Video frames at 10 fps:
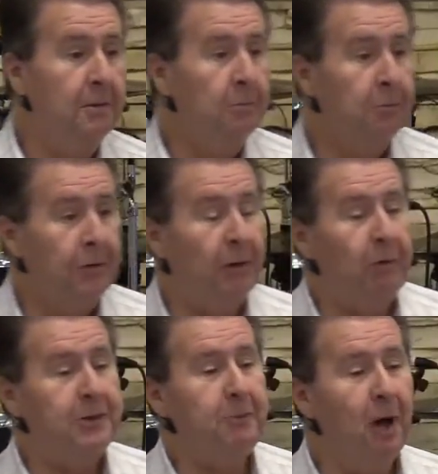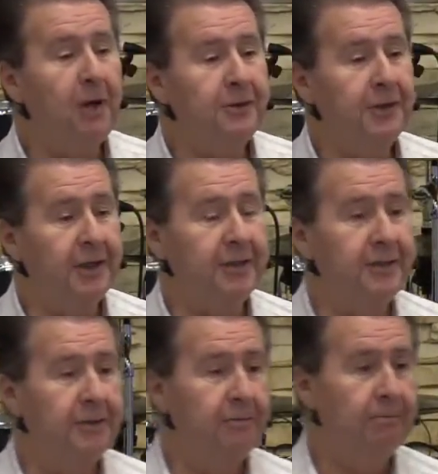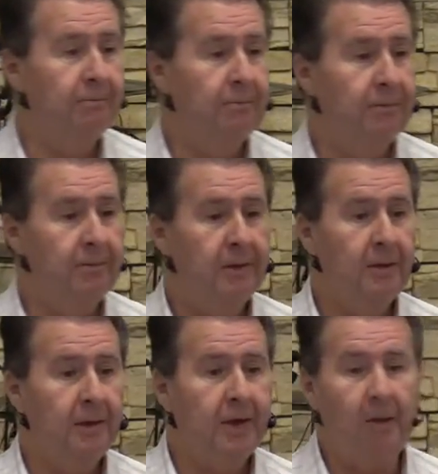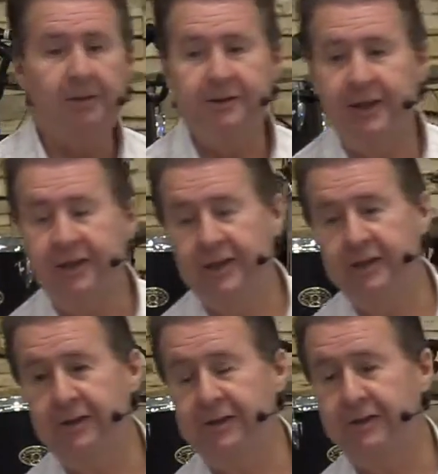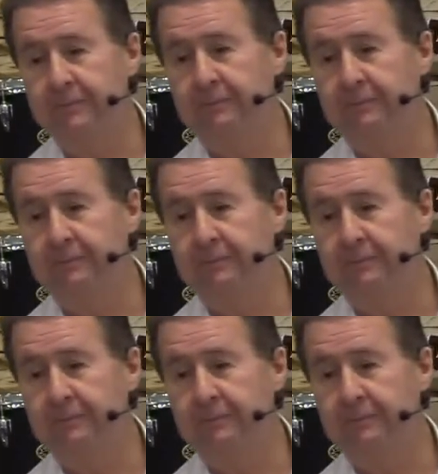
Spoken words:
But their response is, come and see Jesus.